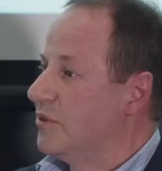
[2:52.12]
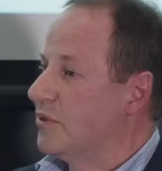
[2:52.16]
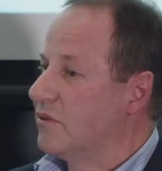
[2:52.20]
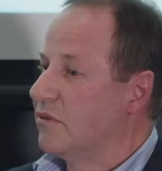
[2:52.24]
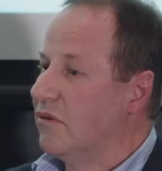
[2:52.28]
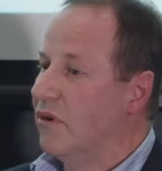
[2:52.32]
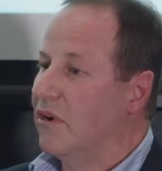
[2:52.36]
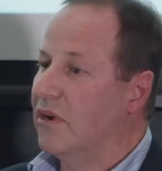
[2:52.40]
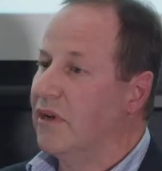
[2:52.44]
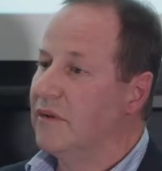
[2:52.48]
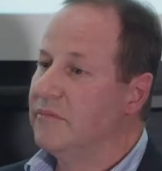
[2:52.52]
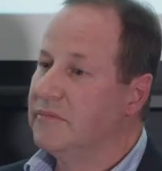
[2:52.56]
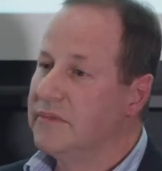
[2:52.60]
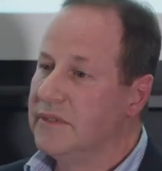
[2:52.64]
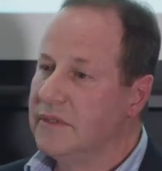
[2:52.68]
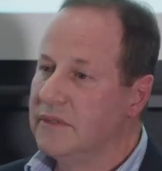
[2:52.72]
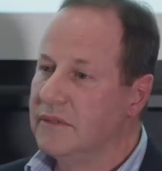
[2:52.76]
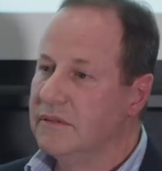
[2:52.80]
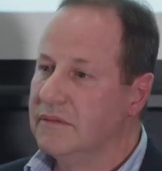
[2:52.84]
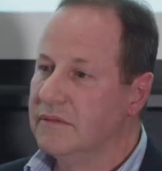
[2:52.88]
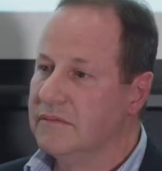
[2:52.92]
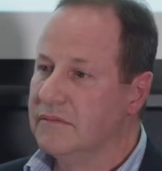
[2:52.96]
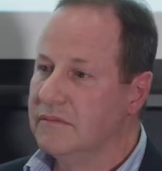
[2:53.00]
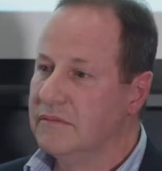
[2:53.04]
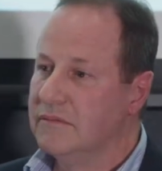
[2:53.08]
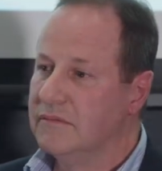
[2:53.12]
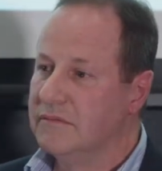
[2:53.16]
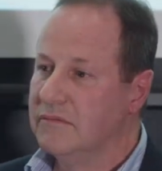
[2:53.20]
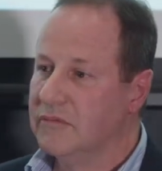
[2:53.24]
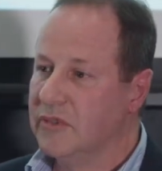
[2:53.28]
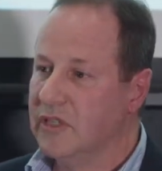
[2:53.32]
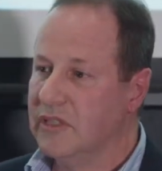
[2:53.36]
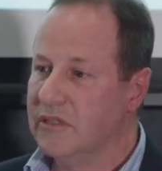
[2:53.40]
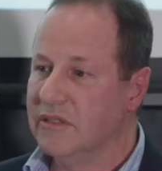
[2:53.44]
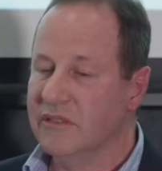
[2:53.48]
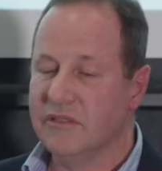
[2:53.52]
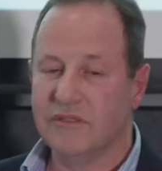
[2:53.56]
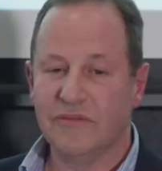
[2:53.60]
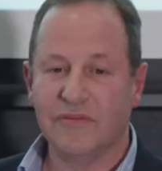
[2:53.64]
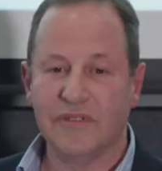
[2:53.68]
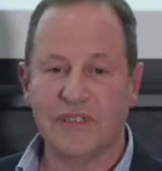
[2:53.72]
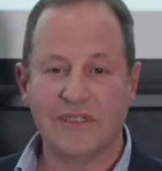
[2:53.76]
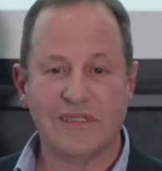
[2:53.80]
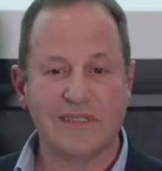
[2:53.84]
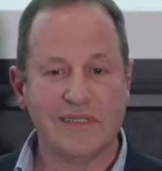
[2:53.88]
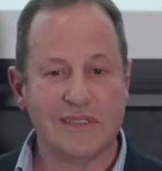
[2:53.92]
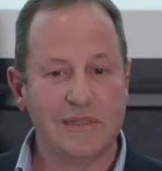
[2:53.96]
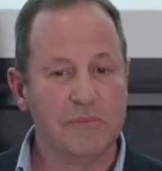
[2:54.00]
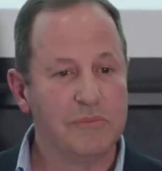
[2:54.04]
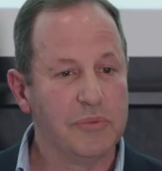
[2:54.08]
prescribed. Right? It was a very
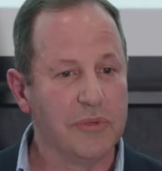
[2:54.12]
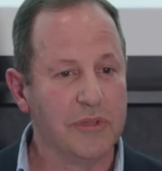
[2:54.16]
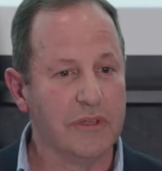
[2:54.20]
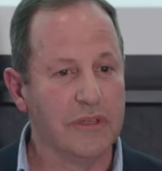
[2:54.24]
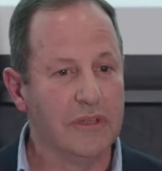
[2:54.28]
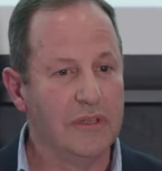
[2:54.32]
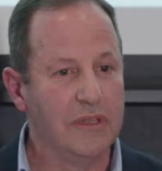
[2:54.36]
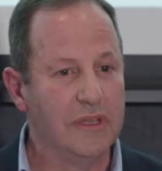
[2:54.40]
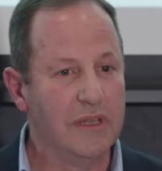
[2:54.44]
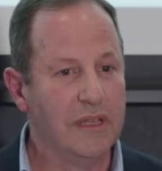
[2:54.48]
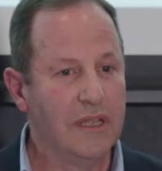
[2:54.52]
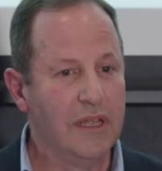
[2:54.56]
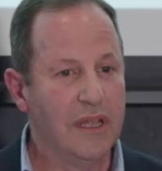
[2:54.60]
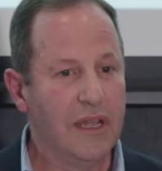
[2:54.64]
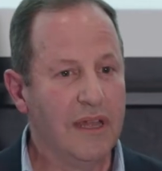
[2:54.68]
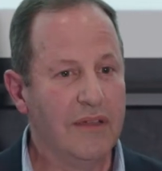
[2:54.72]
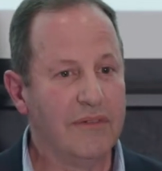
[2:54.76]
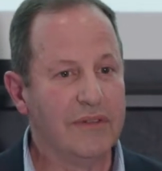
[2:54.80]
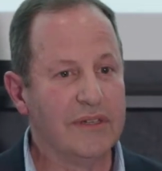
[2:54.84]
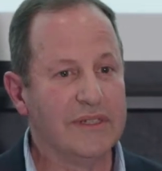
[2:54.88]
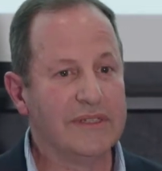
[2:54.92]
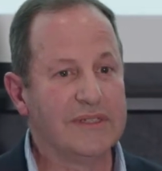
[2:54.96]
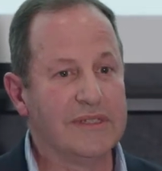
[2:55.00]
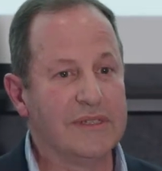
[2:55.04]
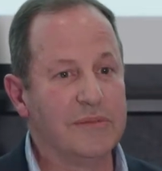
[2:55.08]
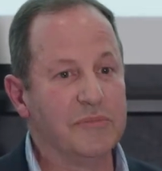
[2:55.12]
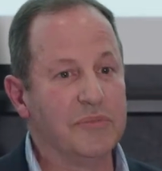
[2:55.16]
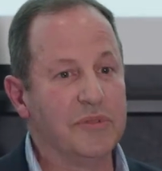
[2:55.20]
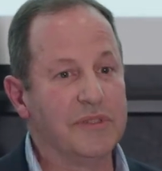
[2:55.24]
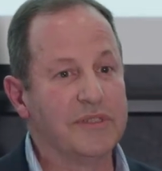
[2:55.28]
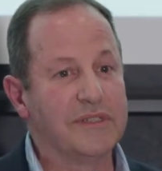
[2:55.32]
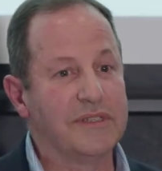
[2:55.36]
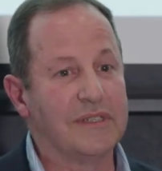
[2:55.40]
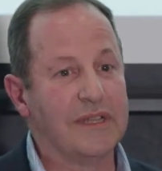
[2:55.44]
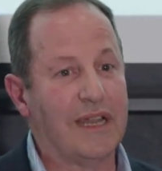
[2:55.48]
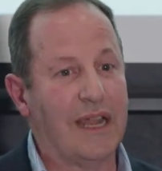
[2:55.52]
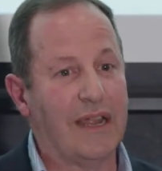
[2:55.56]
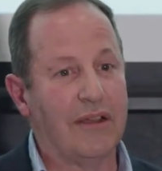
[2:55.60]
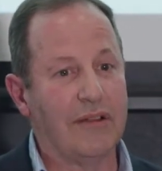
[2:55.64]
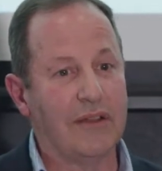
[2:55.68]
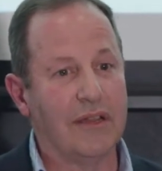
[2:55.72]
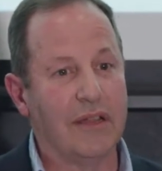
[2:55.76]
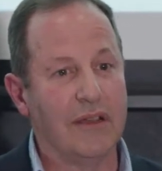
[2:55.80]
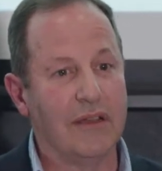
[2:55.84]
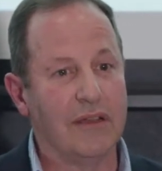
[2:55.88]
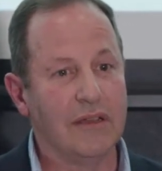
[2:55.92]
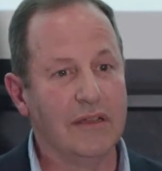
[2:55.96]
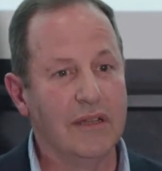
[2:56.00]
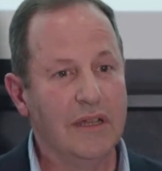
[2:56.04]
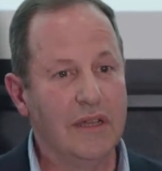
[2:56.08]
simple
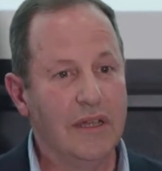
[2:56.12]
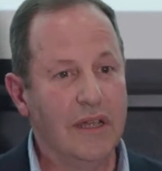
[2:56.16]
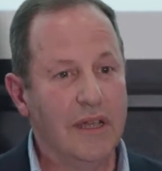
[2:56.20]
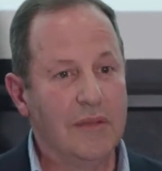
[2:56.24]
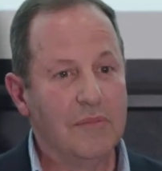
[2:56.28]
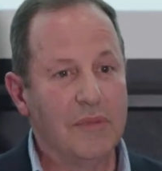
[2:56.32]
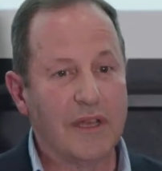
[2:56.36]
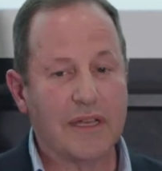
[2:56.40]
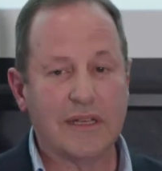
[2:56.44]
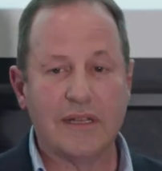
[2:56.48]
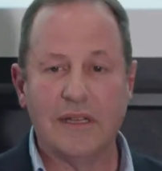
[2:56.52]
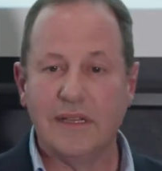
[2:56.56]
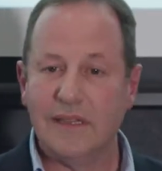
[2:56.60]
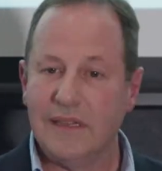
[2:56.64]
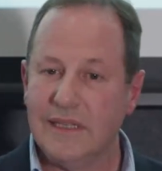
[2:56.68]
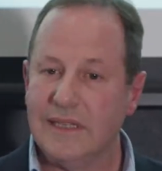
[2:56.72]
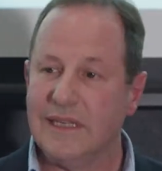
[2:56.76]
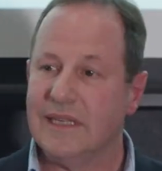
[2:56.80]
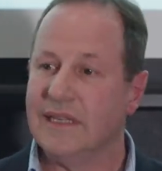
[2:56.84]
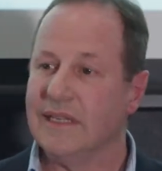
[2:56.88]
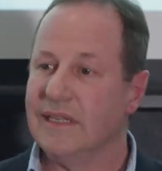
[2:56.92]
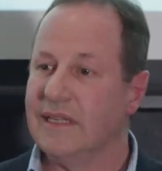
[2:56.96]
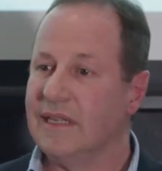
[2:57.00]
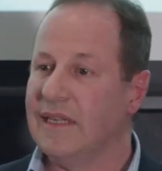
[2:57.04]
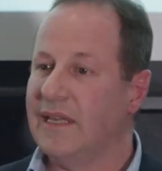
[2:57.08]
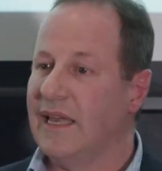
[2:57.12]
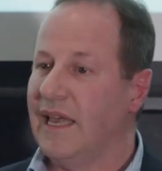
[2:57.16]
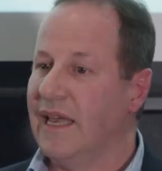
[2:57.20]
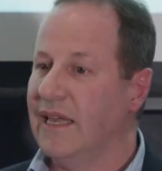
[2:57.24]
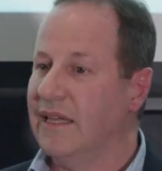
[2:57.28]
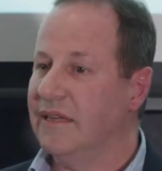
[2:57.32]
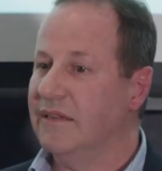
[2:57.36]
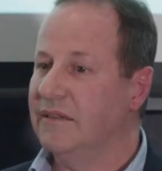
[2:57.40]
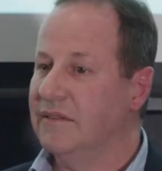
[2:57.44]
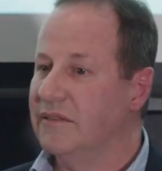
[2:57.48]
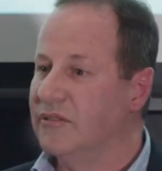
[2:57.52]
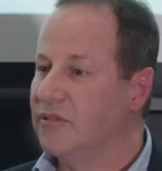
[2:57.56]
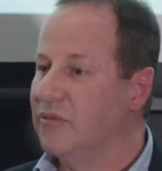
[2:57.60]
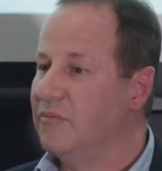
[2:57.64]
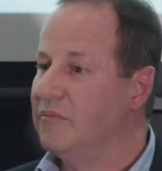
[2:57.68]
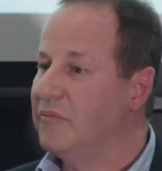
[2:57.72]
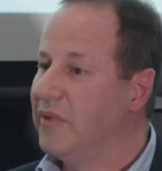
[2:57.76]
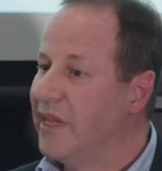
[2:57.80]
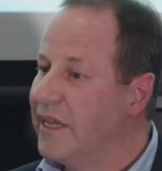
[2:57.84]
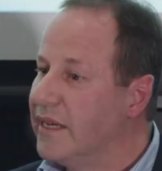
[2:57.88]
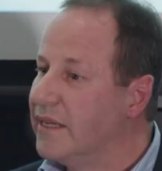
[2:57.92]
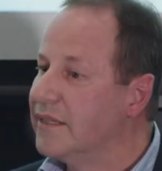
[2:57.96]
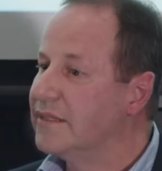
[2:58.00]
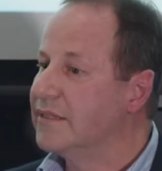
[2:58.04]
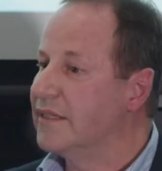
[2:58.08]
scenario, but clearly had
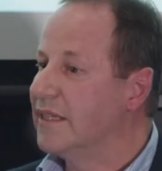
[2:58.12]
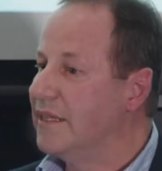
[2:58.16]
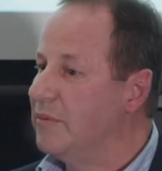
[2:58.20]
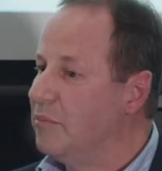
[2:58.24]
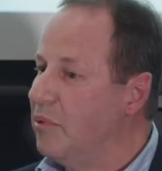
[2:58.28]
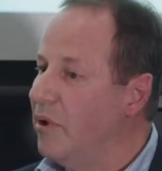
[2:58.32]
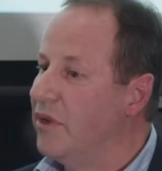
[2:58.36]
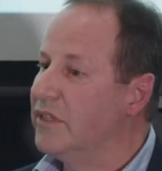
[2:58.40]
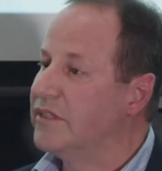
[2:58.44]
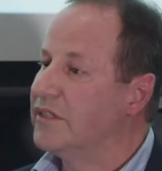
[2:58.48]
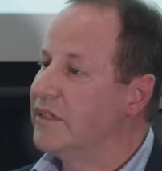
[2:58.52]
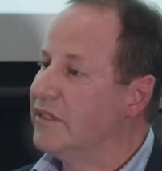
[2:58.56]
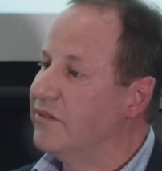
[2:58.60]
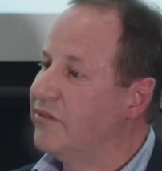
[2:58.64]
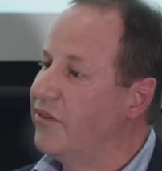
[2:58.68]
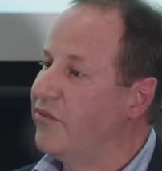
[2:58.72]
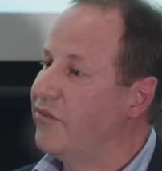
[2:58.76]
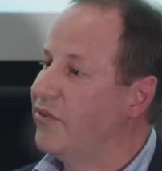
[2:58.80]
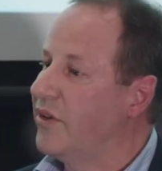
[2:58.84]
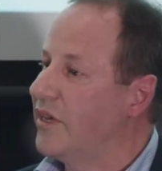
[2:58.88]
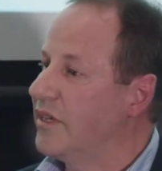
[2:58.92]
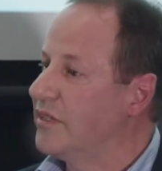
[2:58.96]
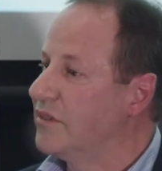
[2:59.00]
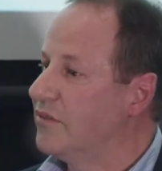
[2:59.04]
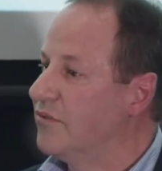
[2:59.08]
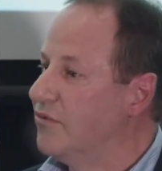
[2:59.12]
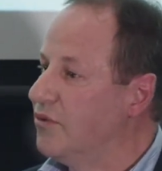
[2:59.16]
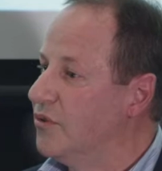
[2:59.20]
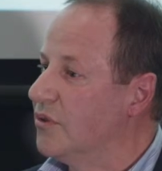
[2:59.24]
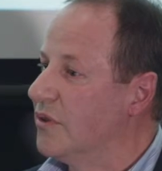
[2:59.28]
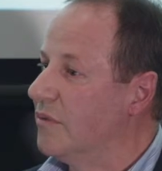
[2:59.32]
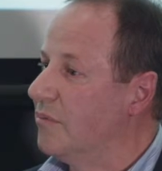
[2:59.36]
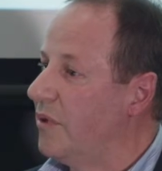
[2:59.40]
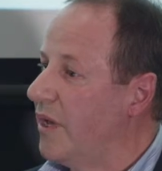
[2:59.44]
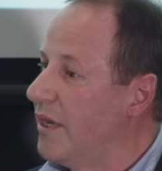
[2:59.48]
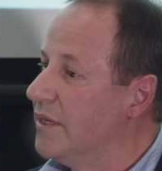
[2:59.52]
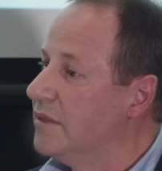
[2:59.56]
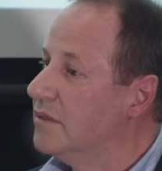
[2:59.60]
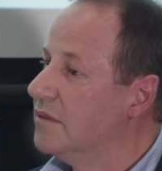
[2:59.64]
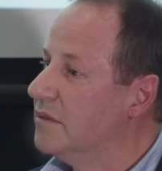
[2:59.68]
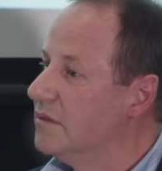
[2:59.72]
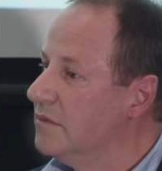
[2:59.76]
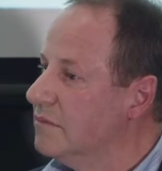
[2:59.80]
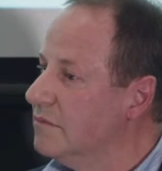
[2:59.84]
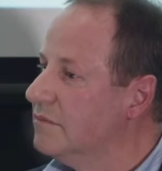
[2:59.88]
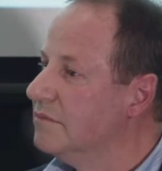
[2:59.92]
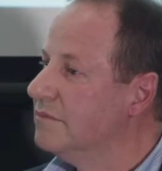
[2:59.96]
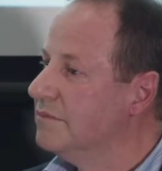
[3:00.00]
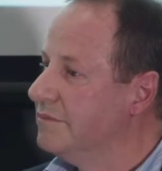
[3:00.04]
tremendously positive effects for the patient.